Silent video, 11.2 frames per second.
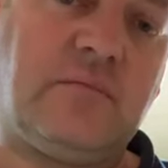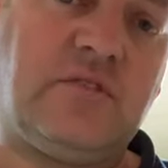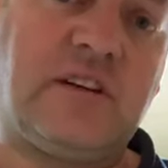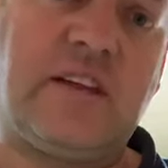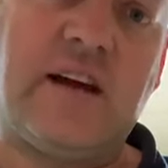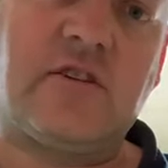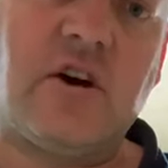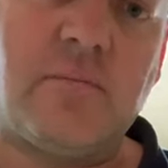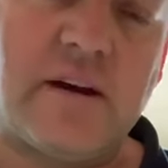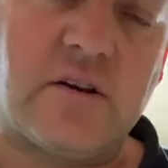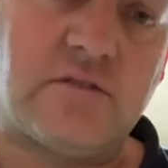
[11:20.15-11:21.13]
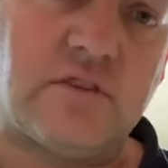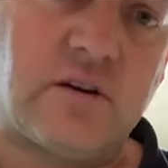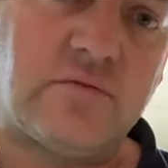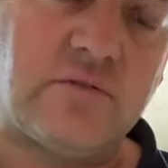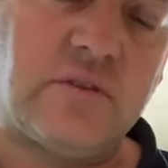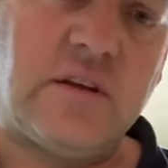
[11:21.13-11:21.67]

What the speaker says: to get that car back on the road.